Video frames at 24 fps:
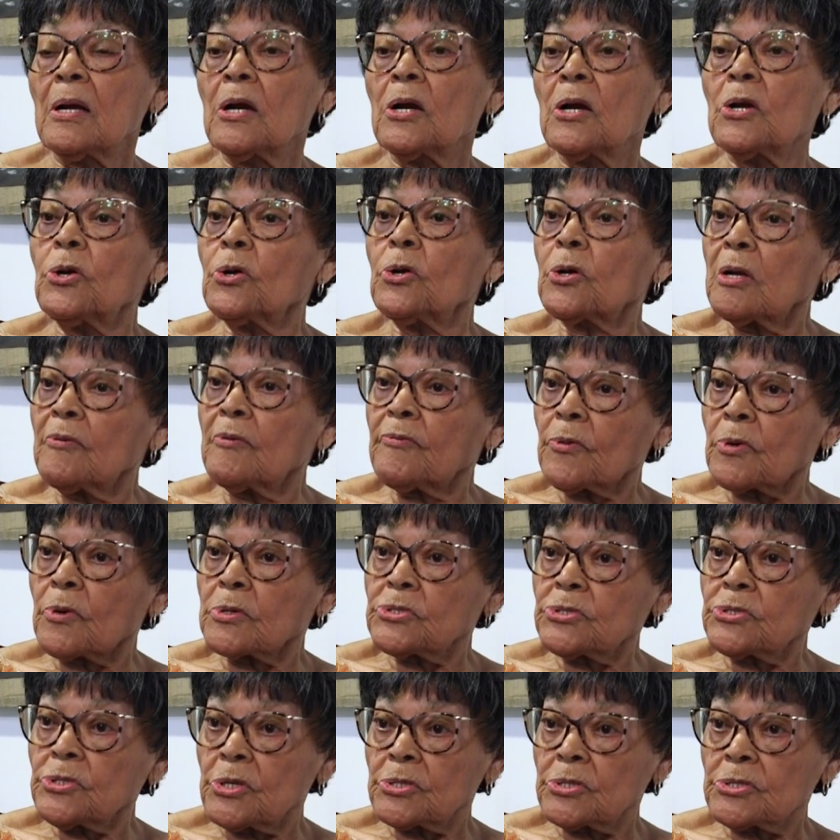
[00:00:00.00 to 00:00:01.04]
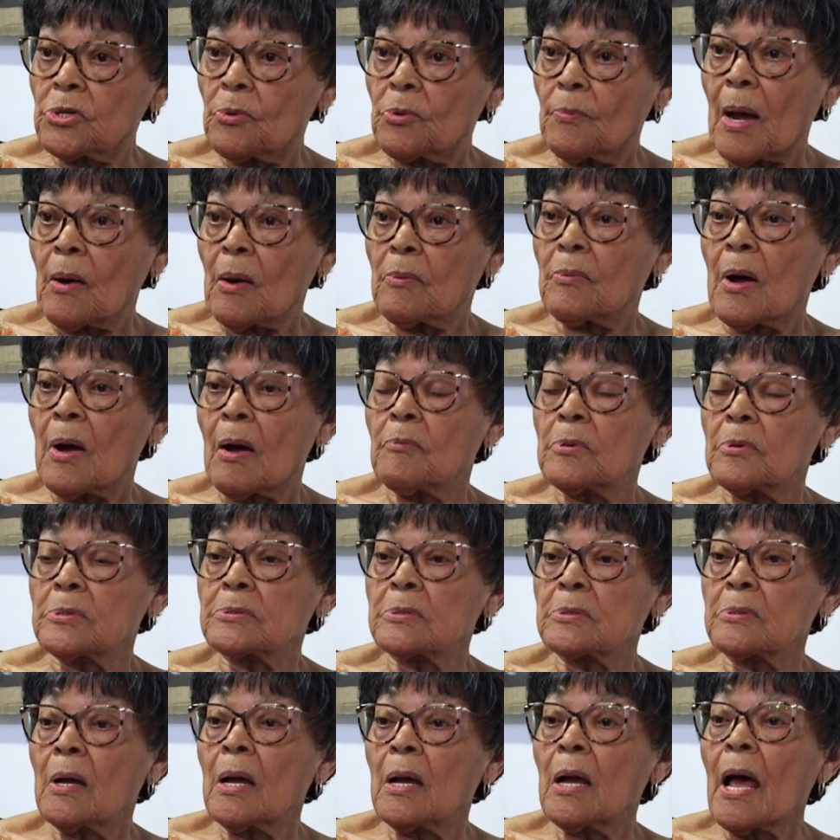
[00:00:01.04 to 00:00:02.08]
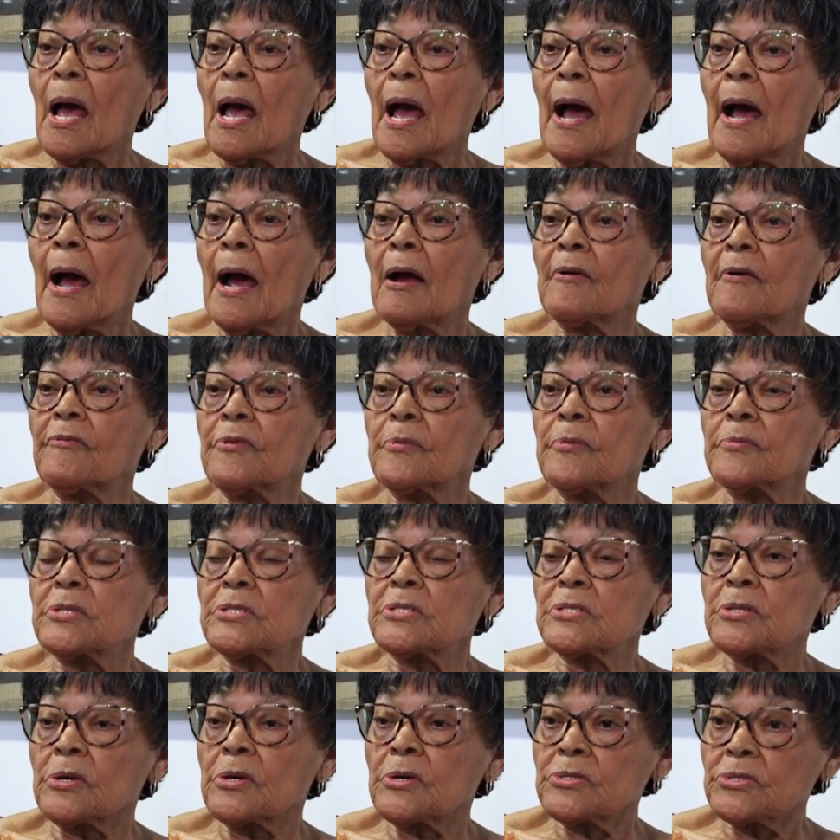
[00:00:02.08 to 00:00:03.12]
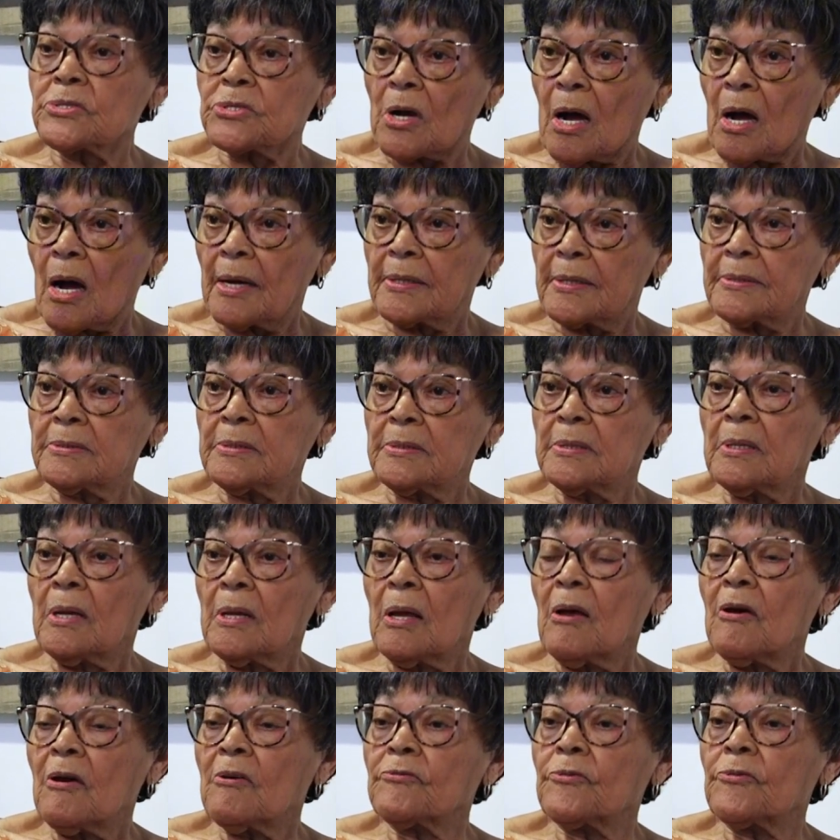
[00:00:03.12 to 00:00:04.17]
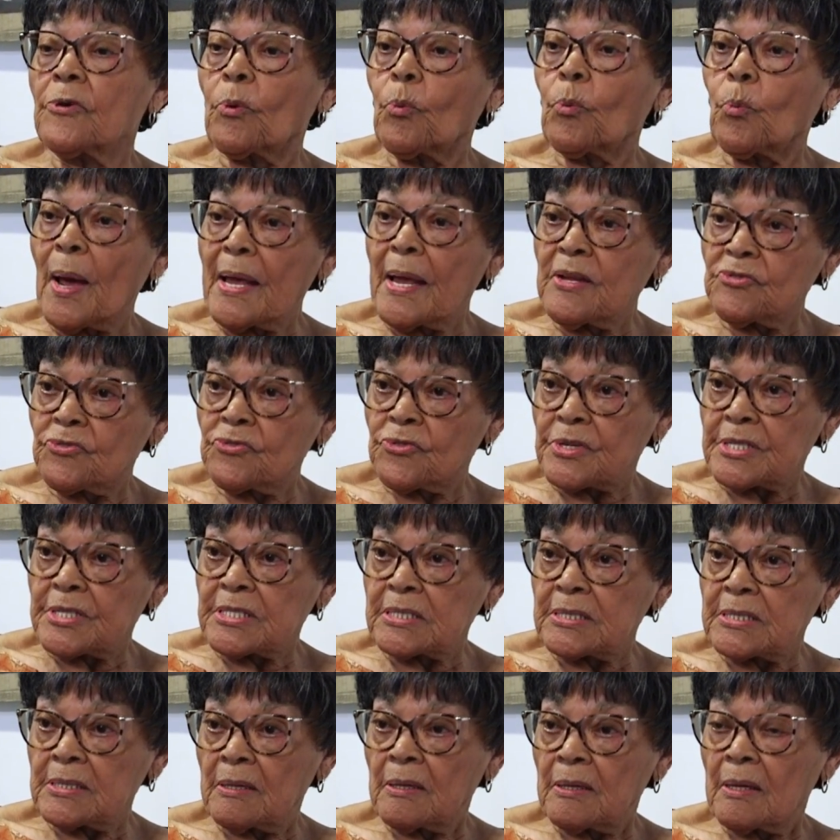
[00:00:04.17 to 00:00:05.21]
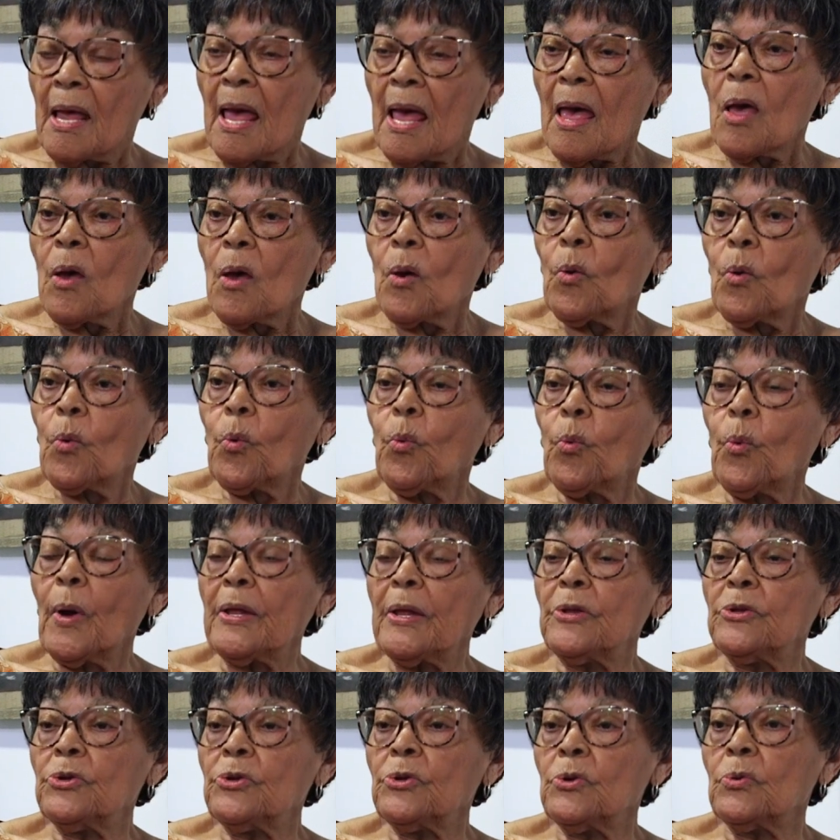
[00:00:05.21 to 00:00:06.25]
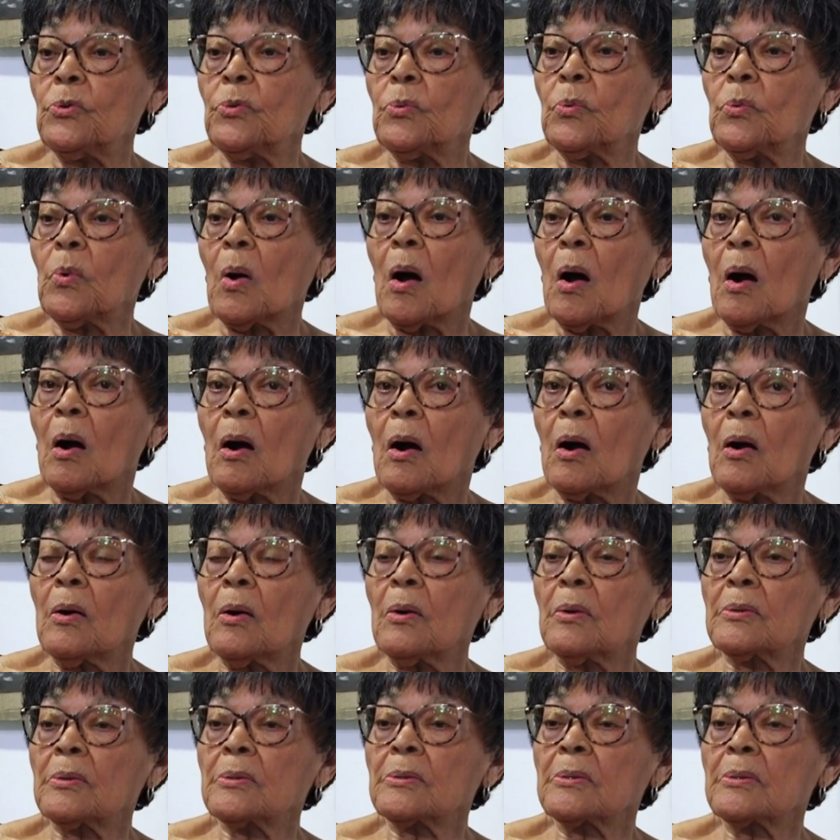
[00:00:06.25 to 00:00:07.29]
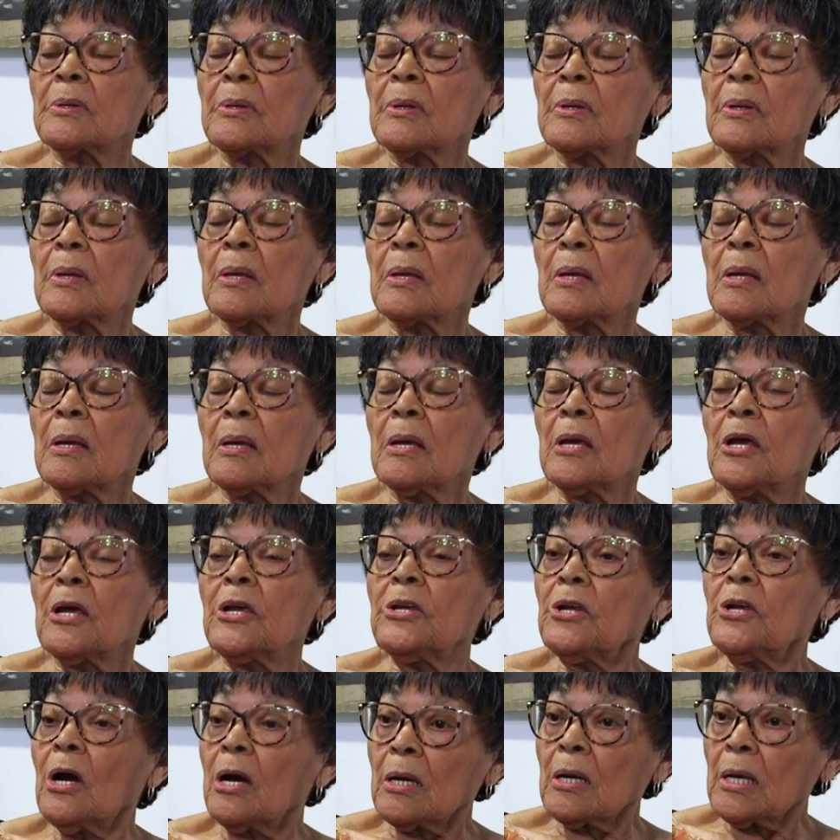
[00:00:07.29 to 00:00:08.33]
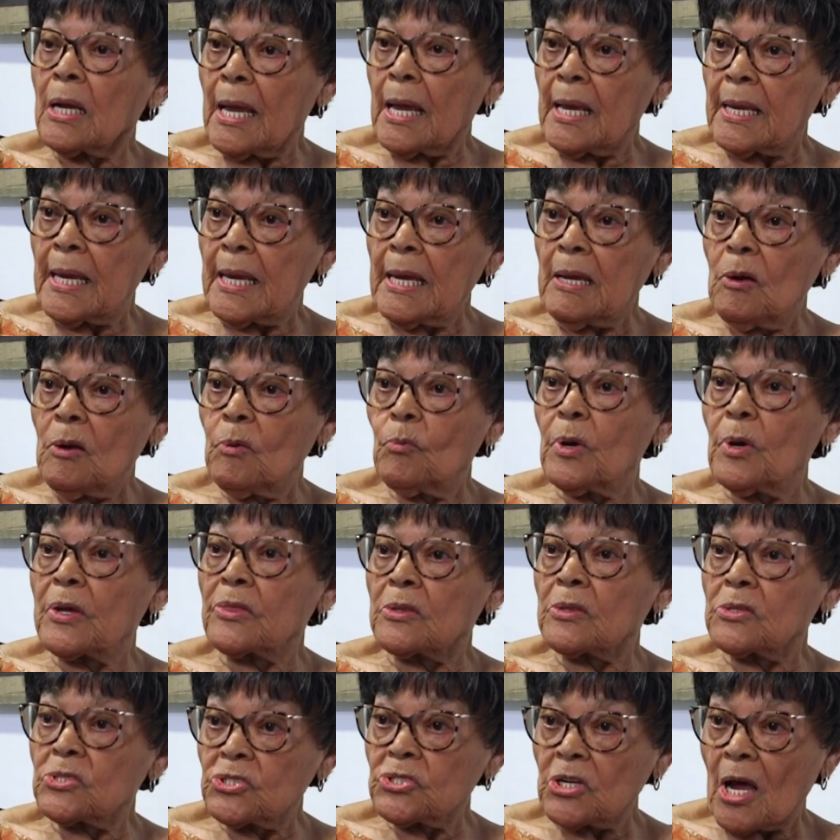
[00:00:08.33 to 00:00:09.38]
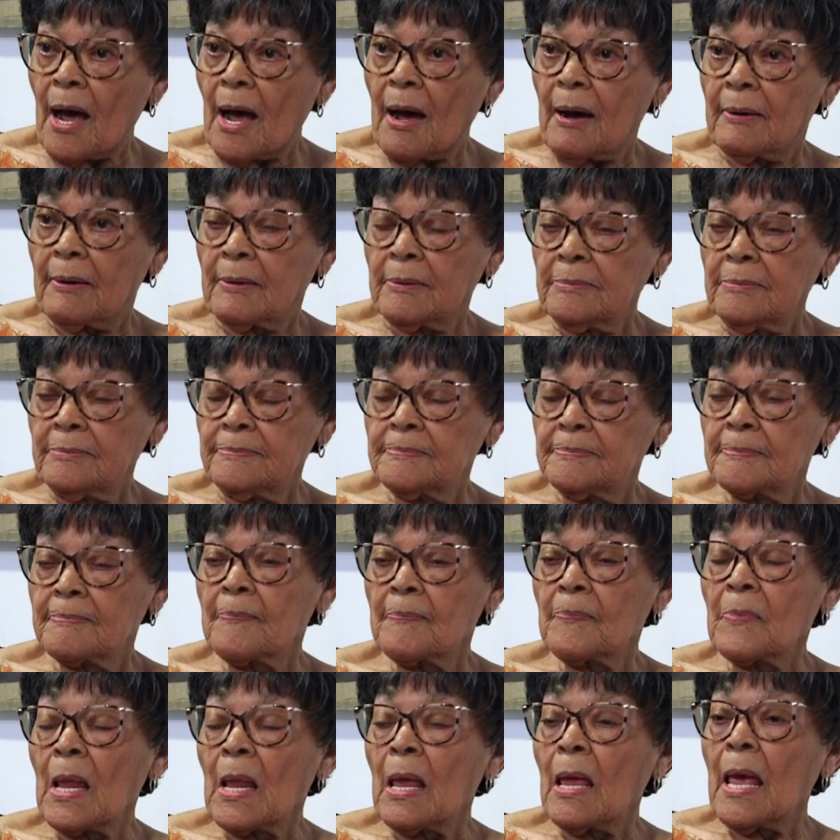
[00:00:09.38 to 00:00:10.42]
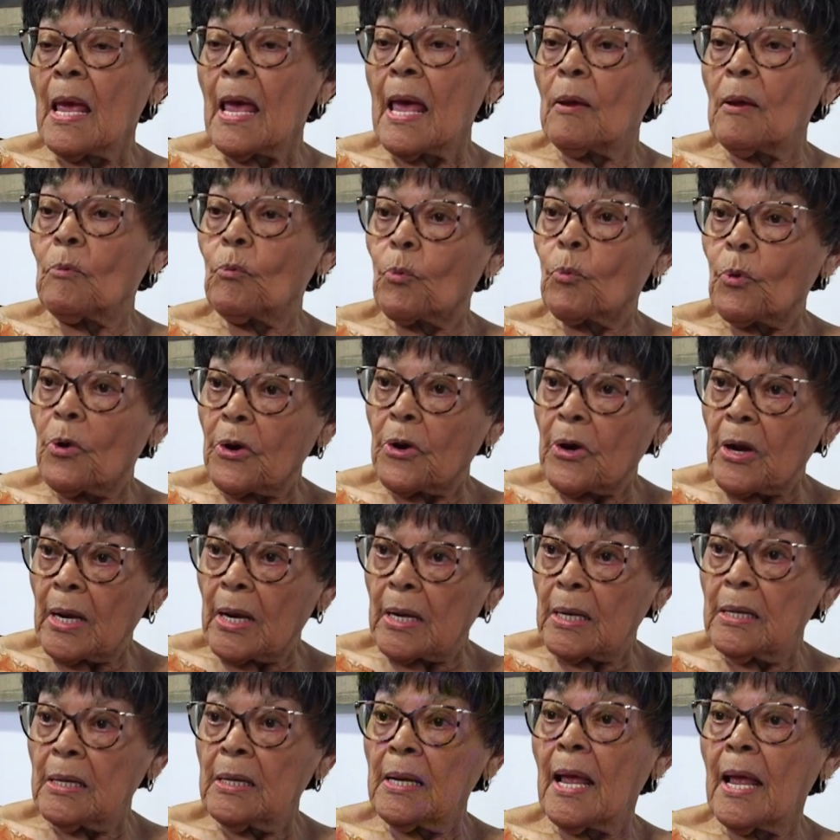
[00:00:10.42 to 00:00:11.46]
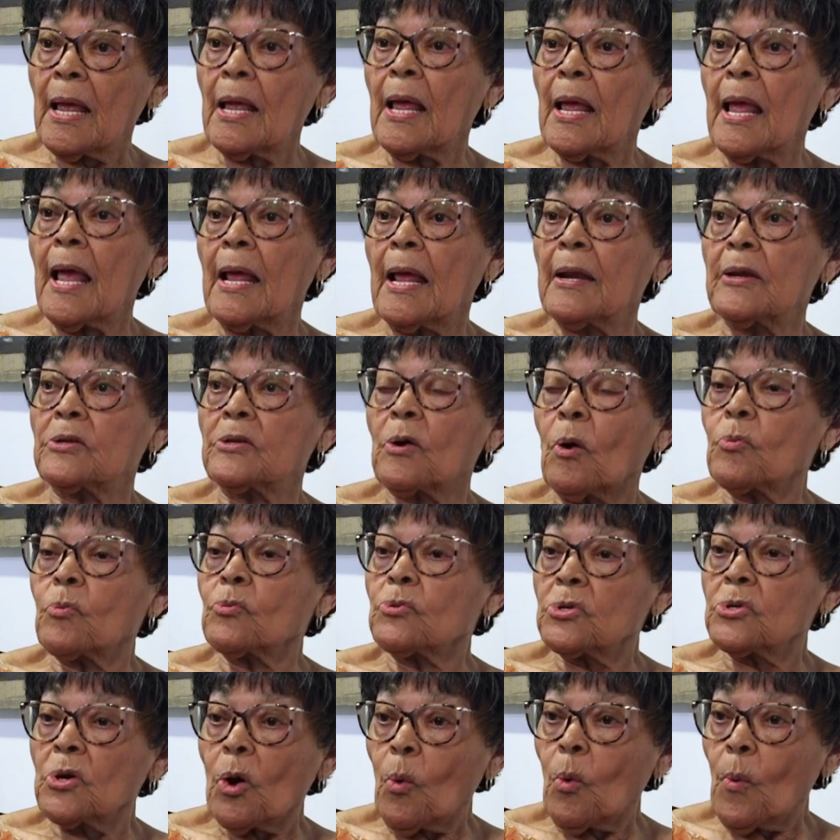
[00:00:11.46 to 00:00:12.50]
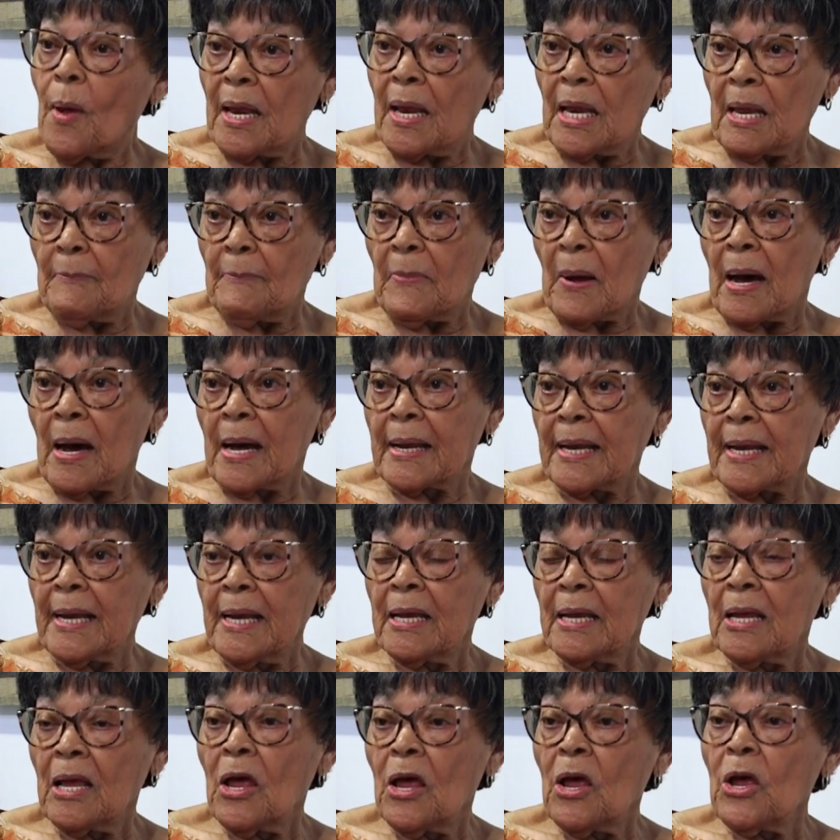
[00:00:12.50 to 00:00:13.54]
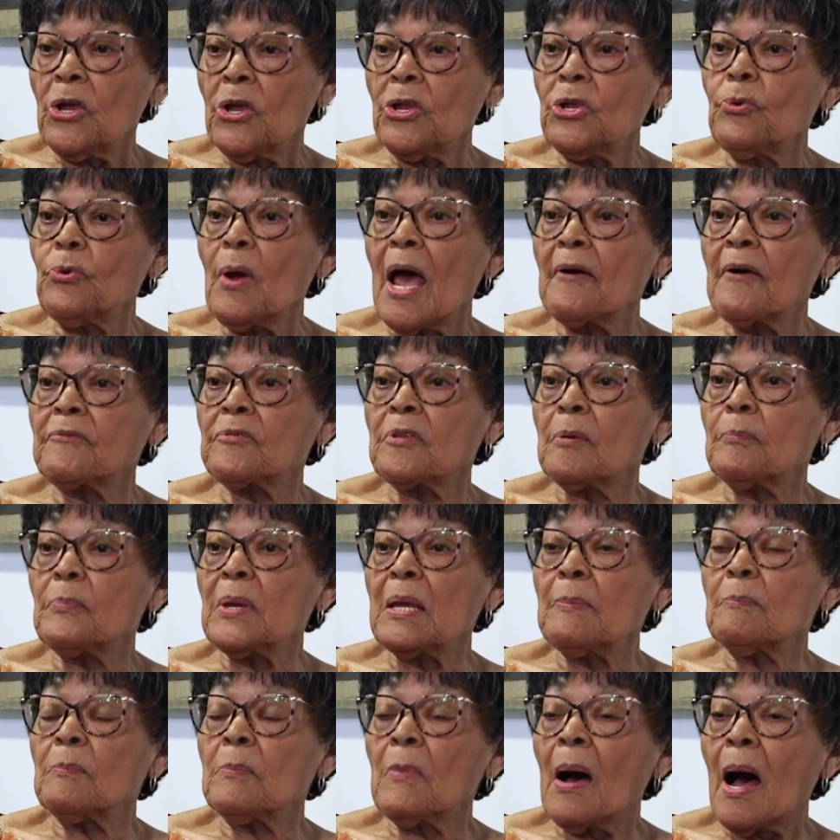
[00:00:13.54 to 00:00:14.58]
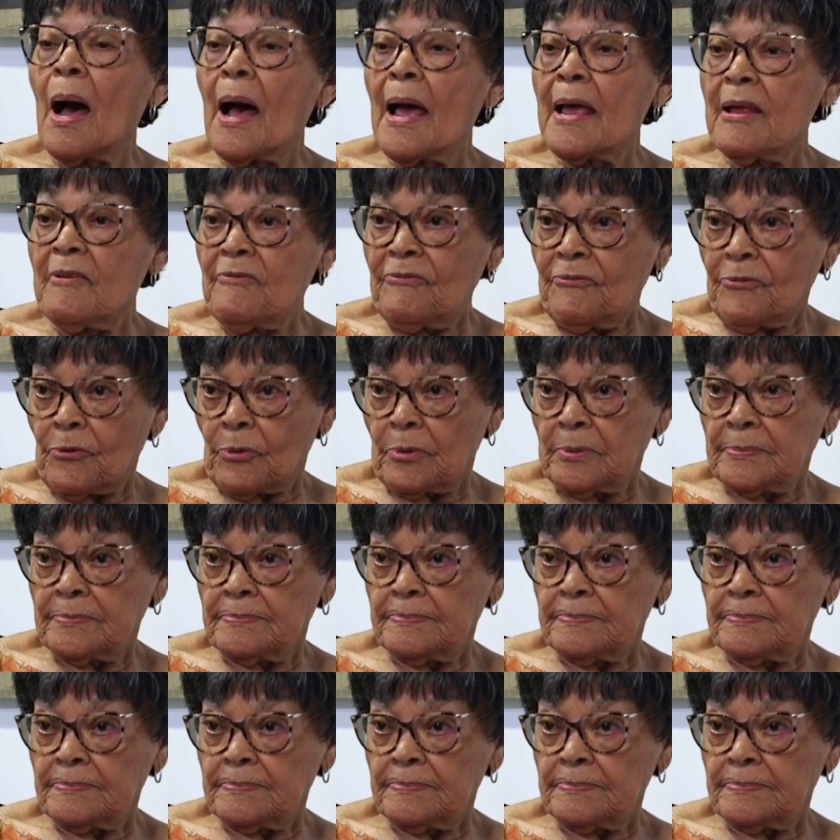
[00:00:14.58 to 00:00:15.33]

looking for a church. I was hired from Sir John for a waitress. When you are a young lady with a child and working and don't know anybody, you have to be mindful